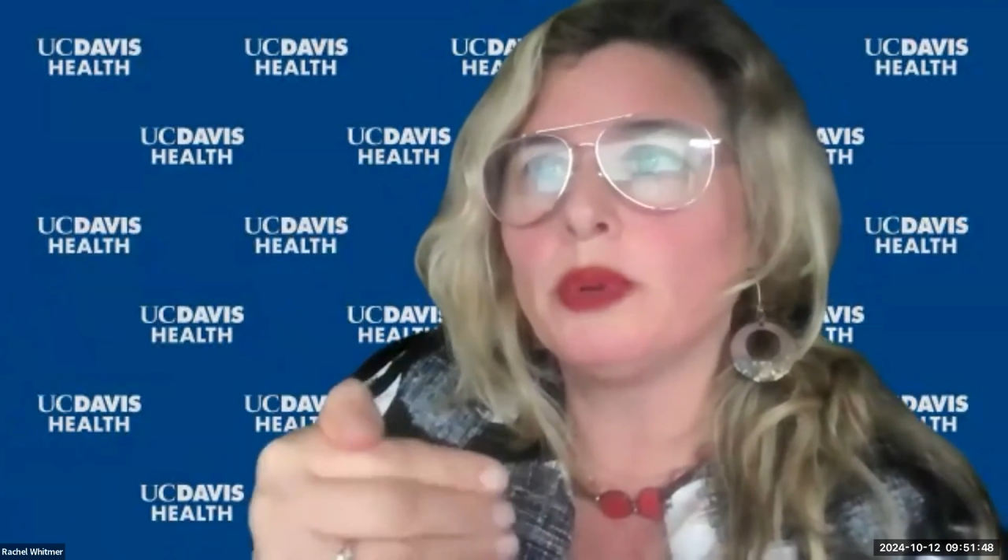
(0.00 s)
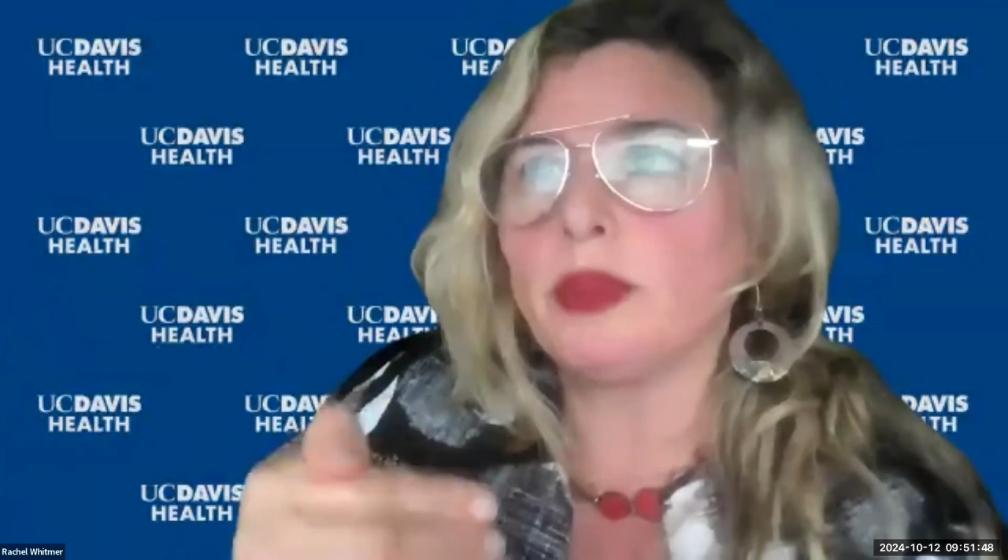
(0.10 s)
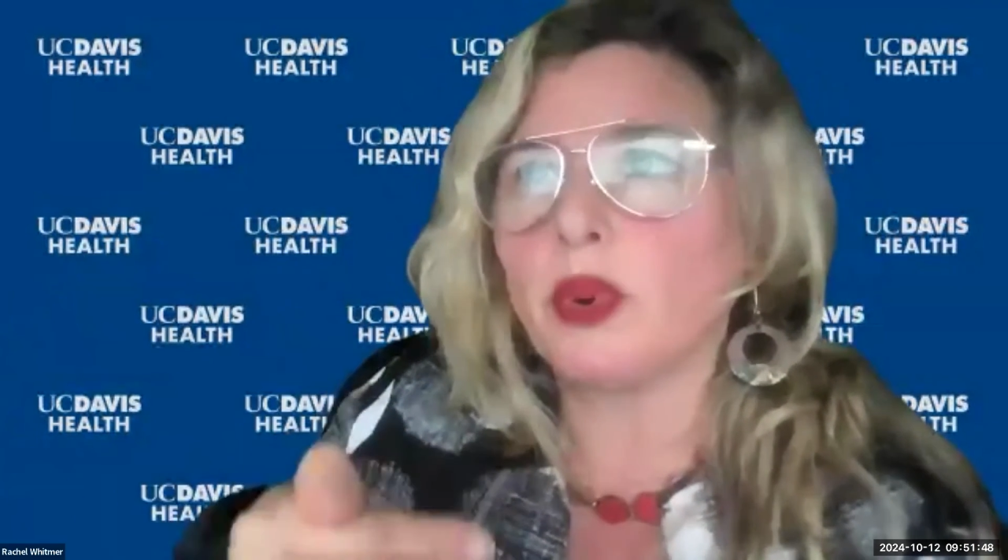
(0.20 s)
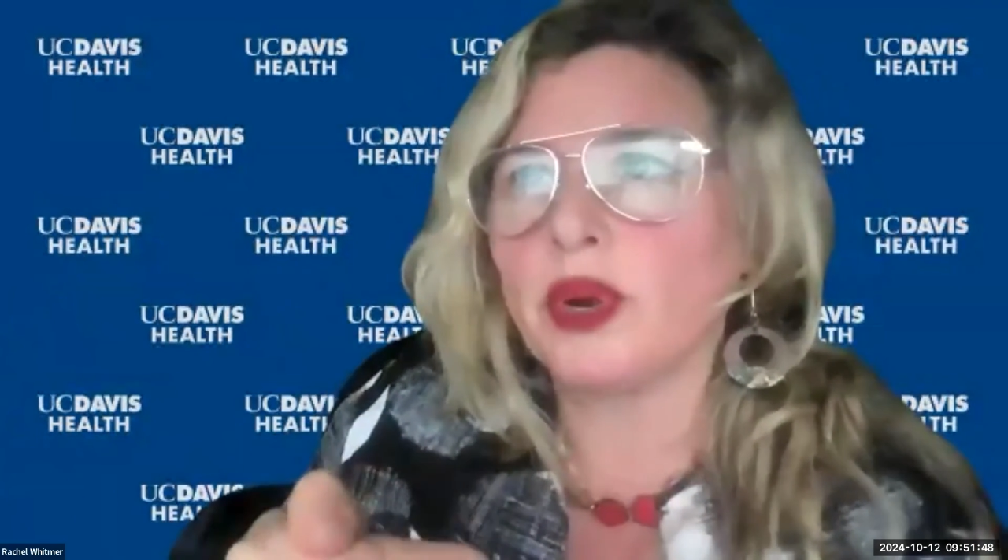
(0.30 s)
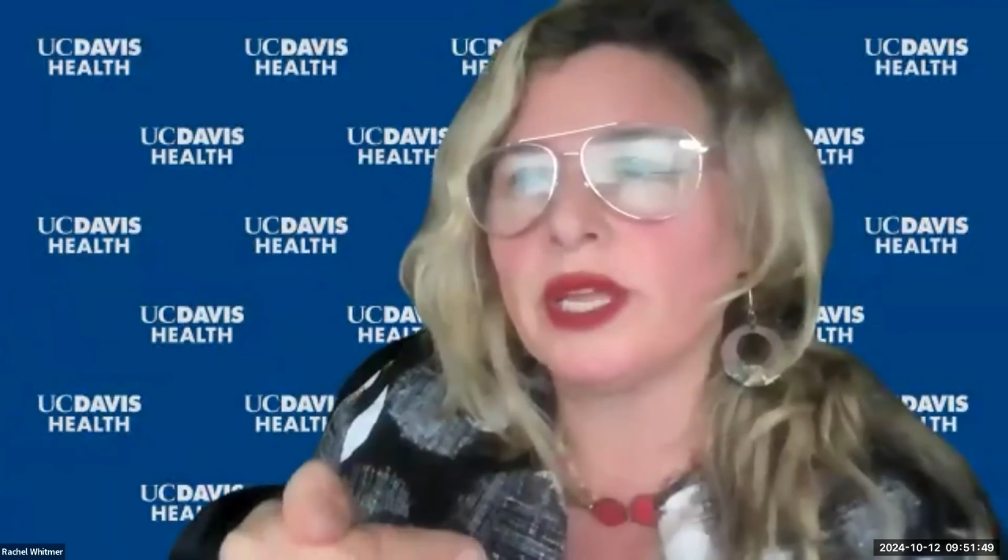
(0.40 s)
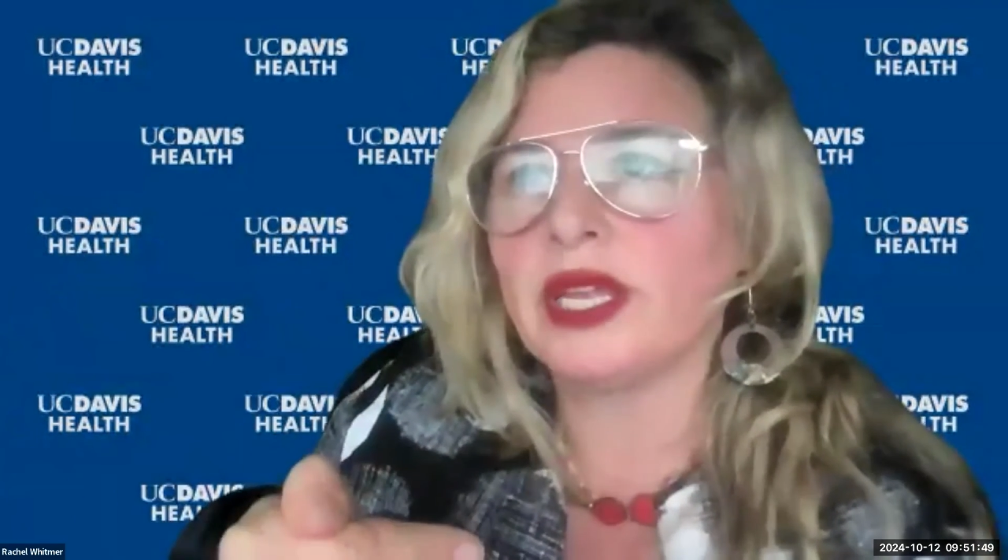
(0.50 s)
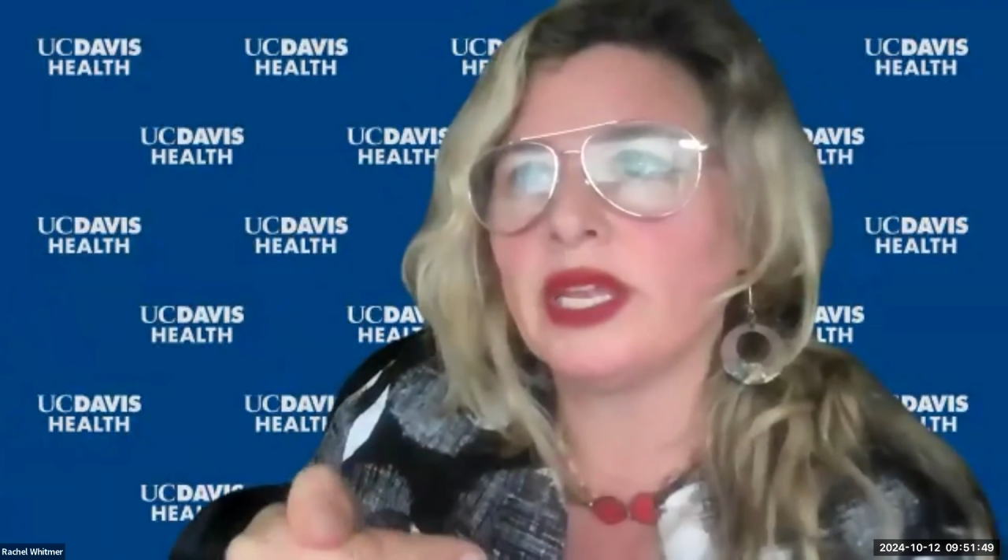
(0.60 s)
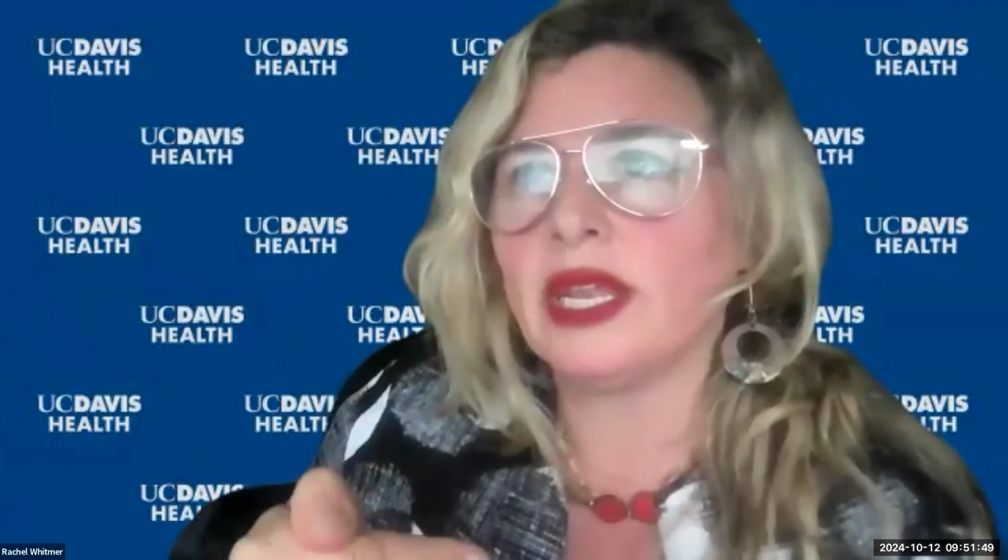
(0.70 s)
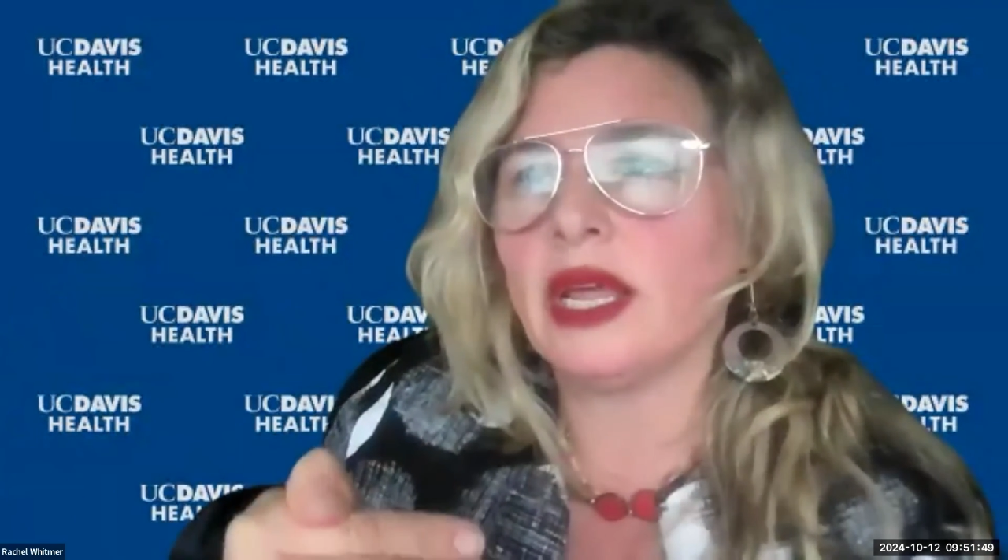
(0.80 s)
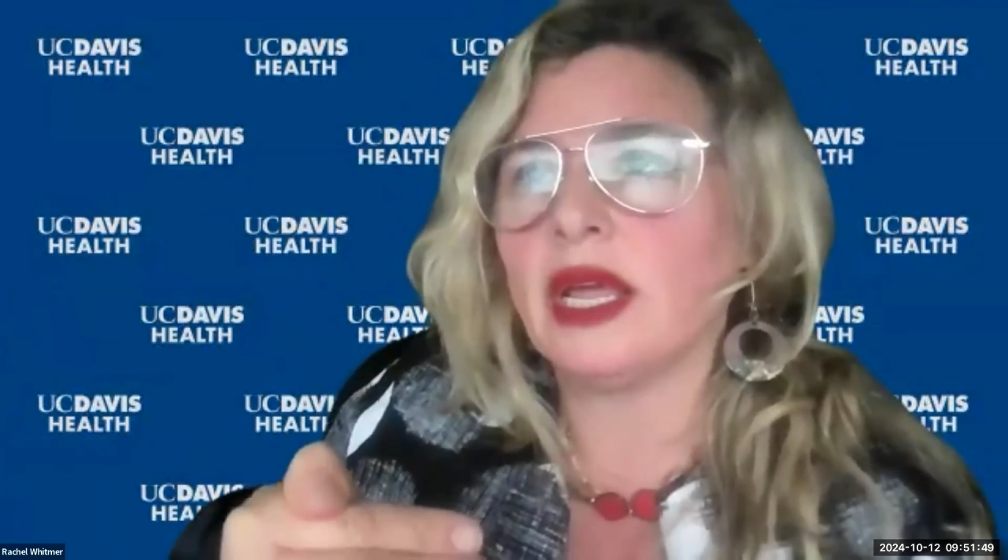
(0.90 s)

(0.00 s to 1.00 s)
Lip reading: reported